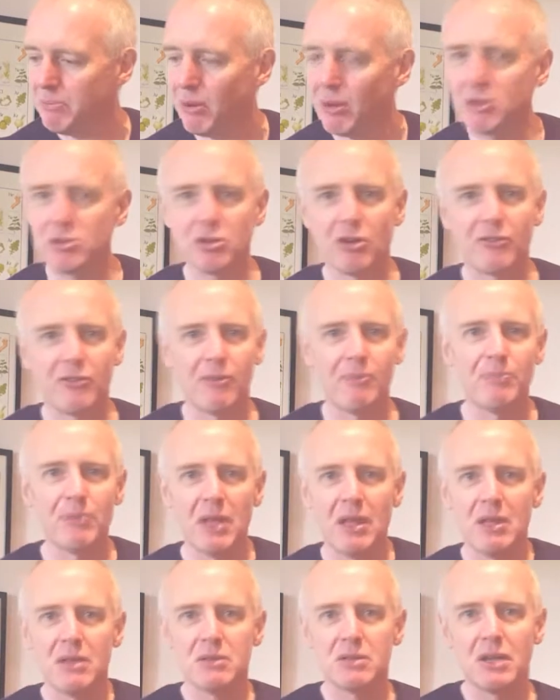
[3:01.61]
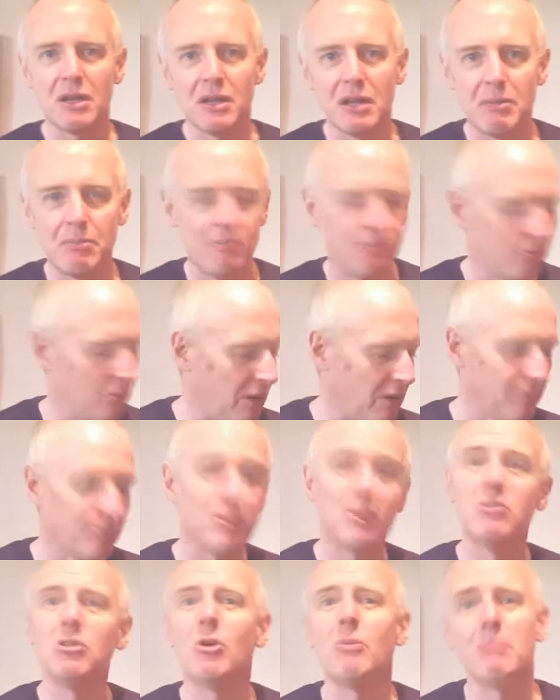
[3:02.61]
polish off
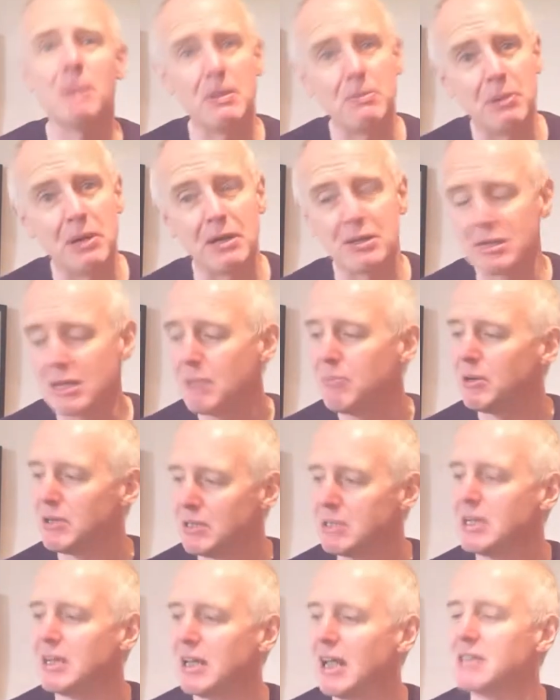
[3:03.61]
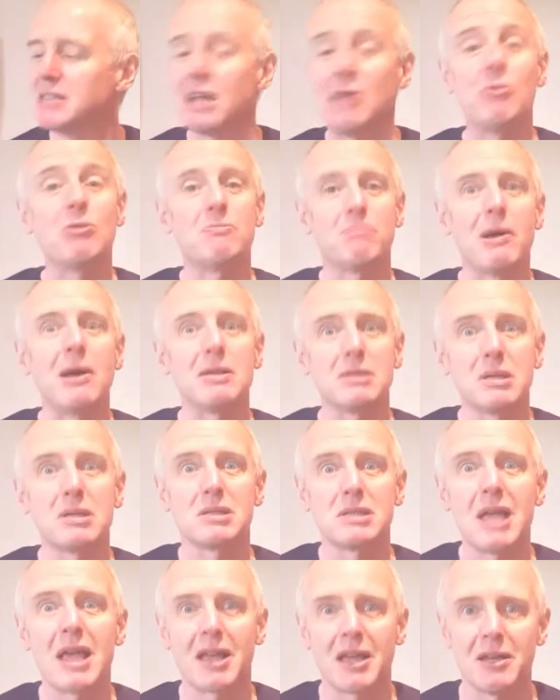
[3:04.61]
not me personally, but yes, it would pass a
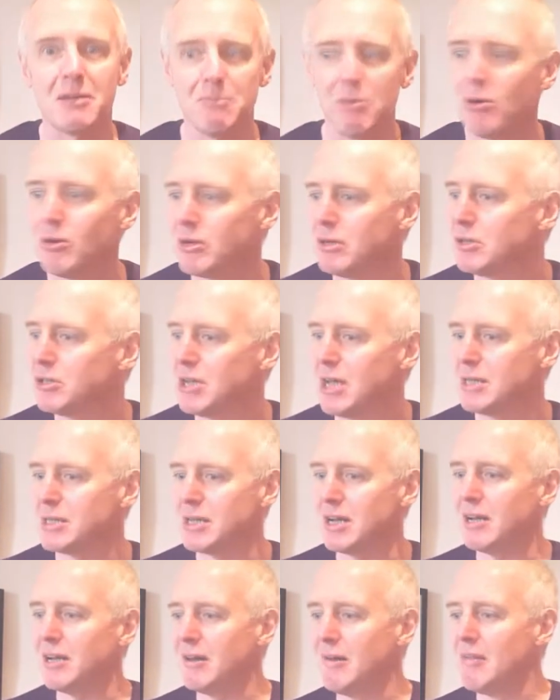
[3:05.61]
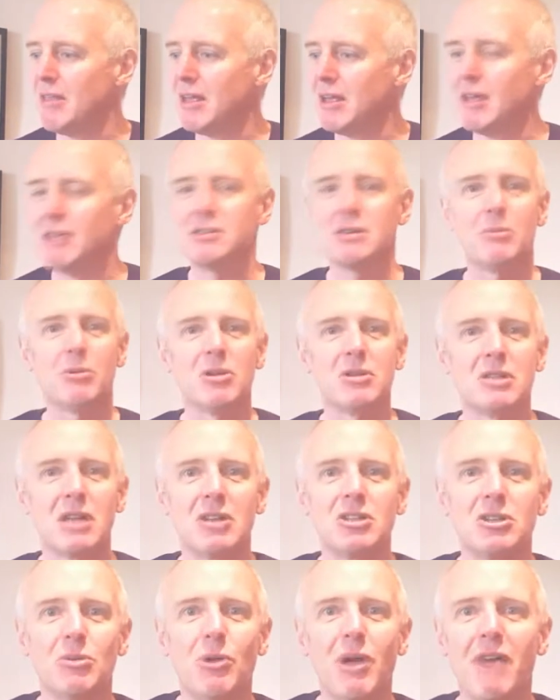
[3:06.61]
second bottle test. Somebody
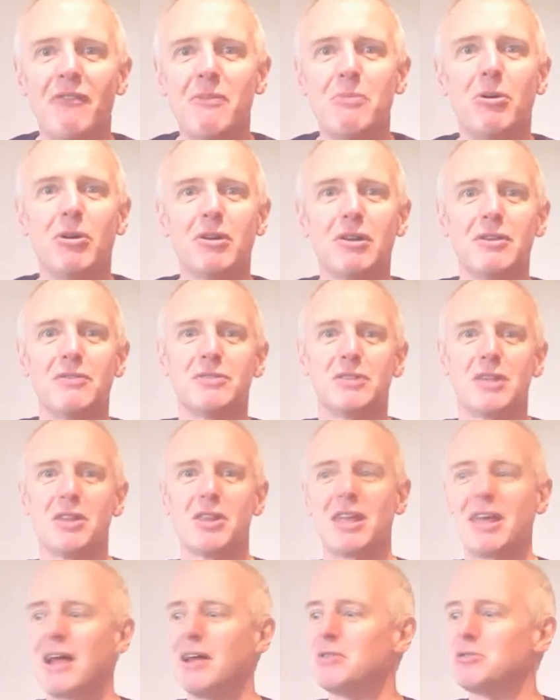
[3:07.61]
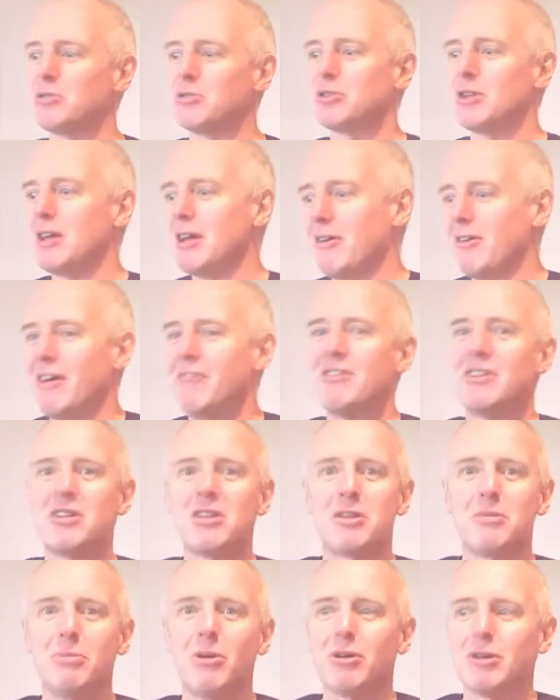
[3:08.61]
said, shall we have a bottle of something else, or shall I have
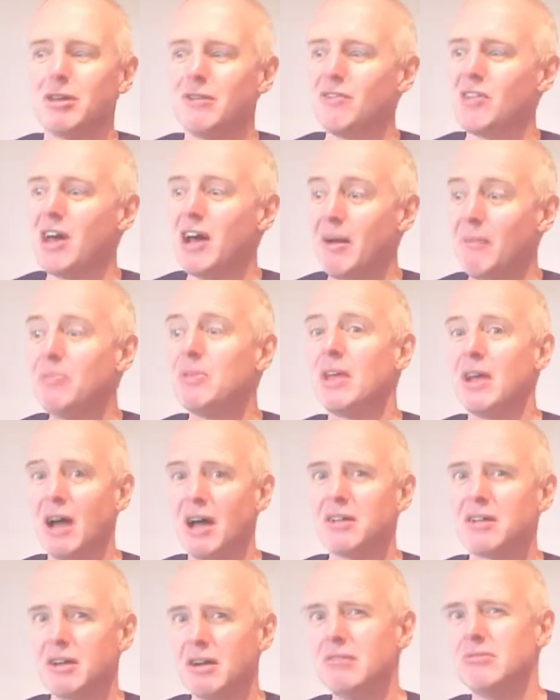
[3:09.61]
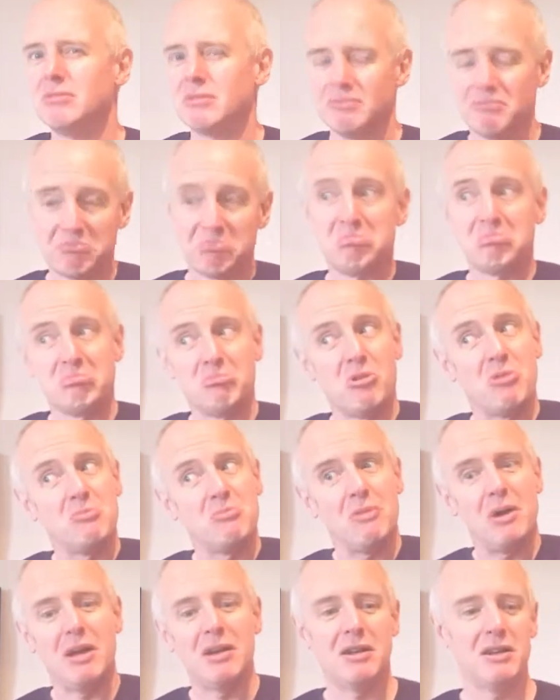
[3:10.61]
another bottle of that? I go,
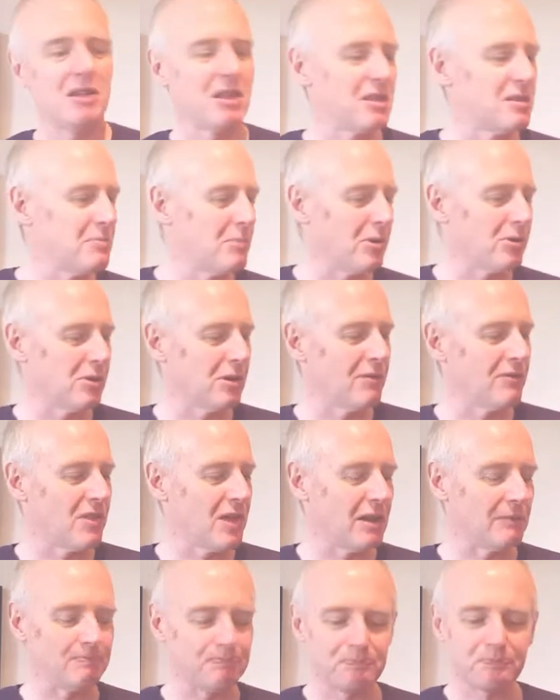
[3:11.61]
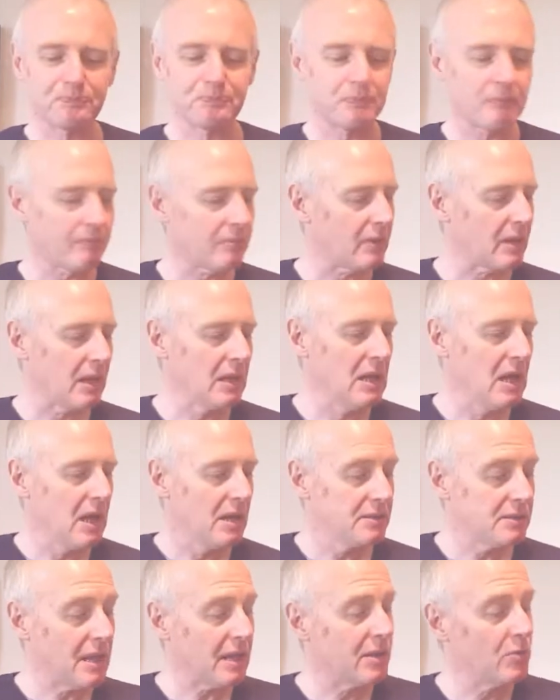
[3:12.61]
wouldn't mind another bottle of that.
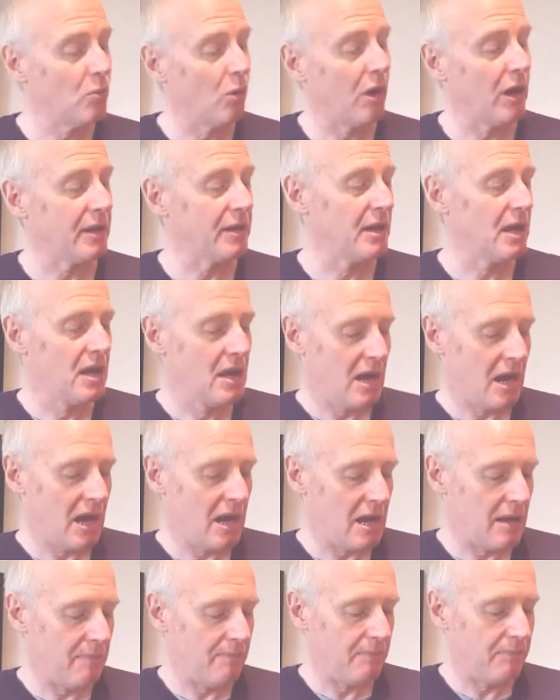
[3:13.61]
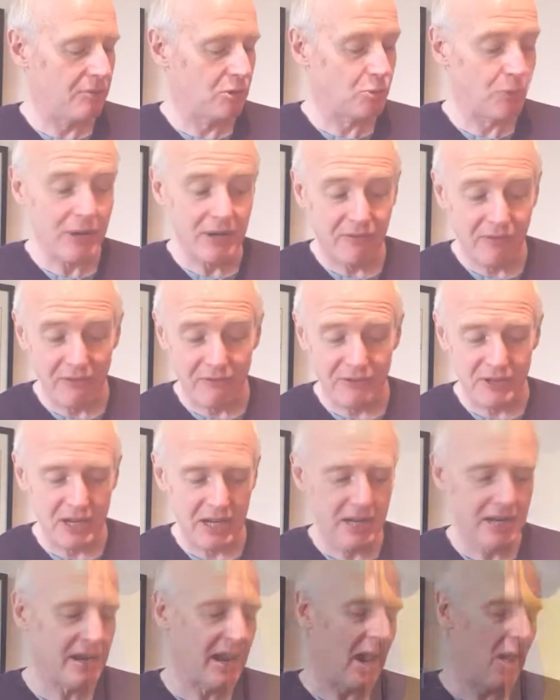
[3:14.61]
Second wine, 2015